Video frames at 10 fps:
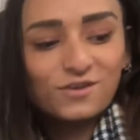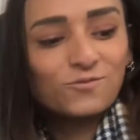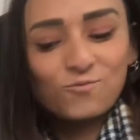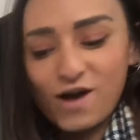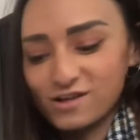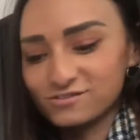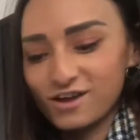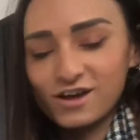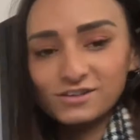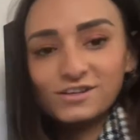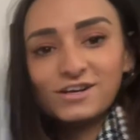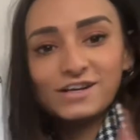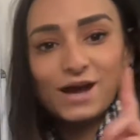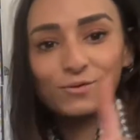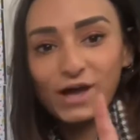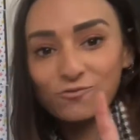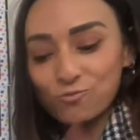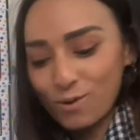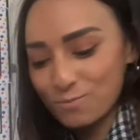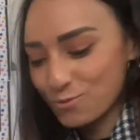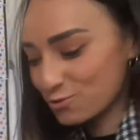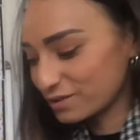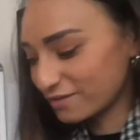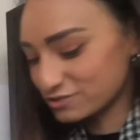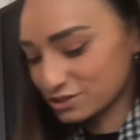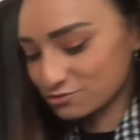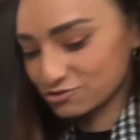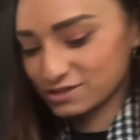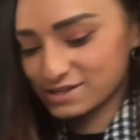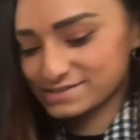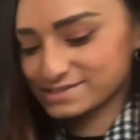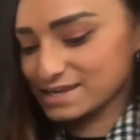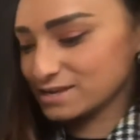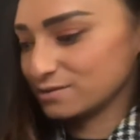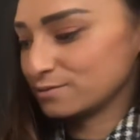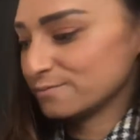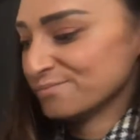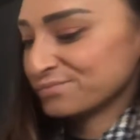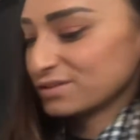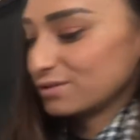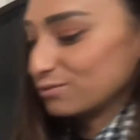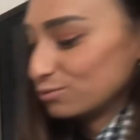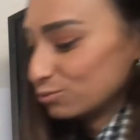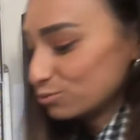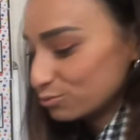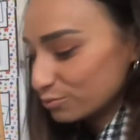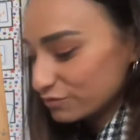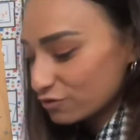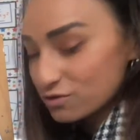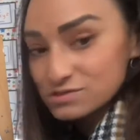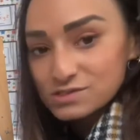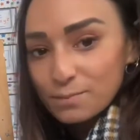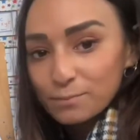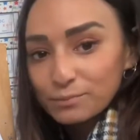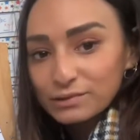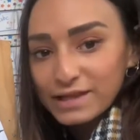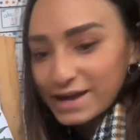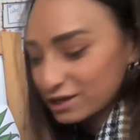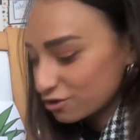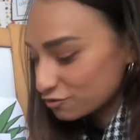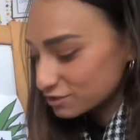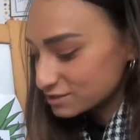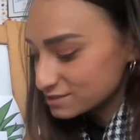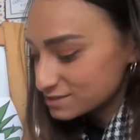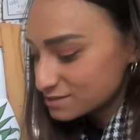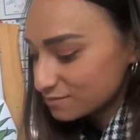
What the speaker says: Well done. Now we have 1 more left, children. Let's see. Oh, we've got some black currants.